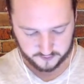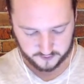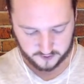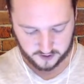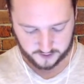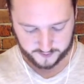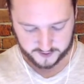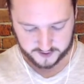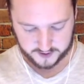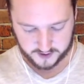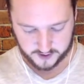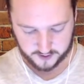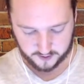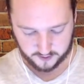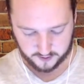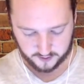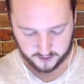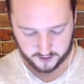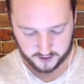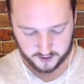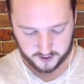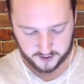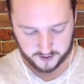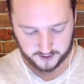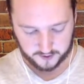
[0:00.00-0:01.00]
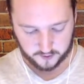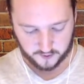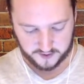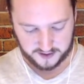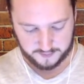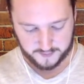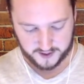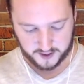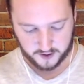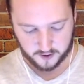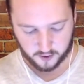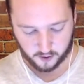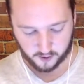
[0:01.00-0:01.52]
Goblins here. Ignore that
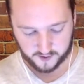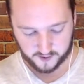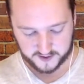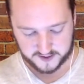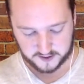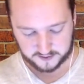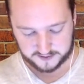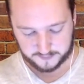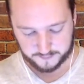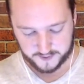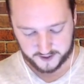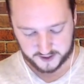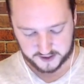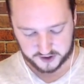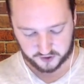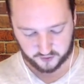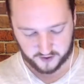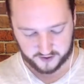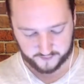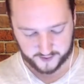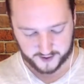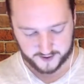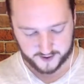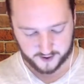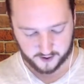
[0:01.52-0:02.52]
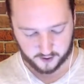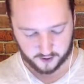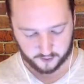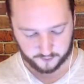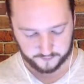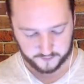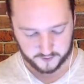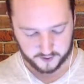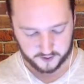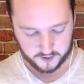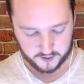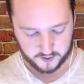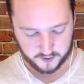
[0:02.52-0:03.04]
Minion Horde. That's not the biggest threat right now.
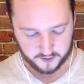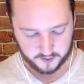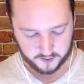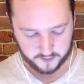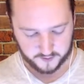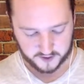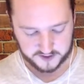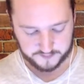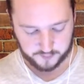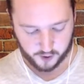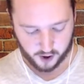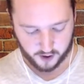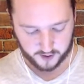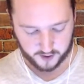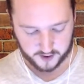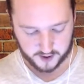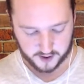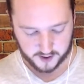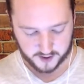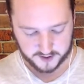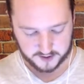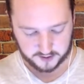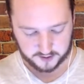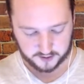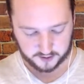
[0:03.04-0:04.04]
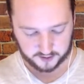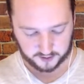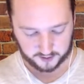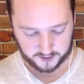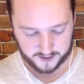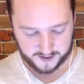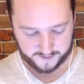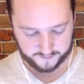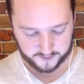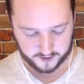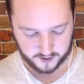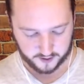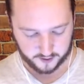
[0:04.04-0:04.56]
The Sparky is on the
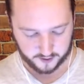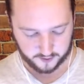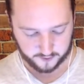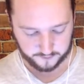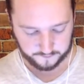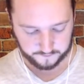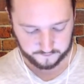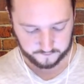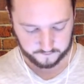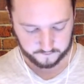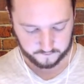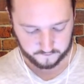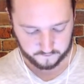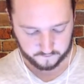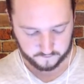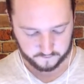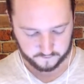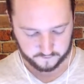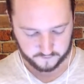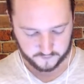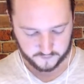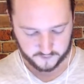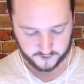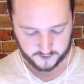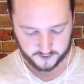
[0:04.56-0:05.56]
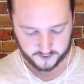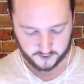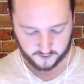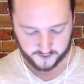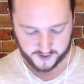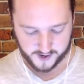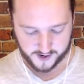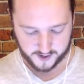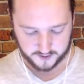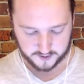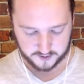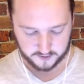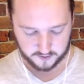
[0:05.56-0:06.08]
left here. Kill
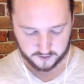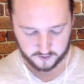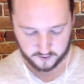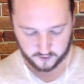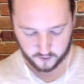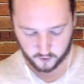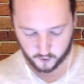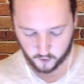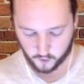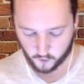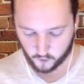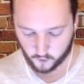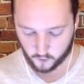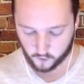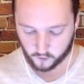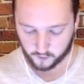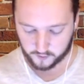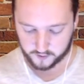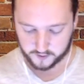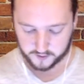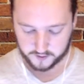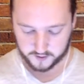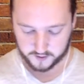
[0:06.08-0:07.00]
that. Ooh.